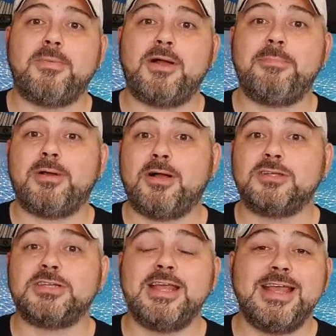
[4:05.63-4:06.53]

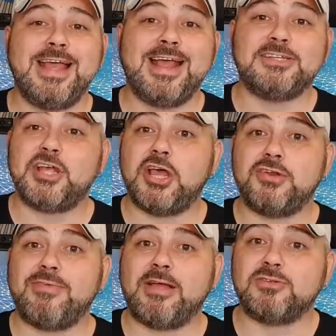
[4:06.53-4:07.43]
bypass and turned
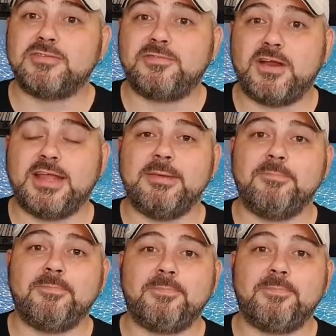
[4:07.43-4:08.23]
around to follow him.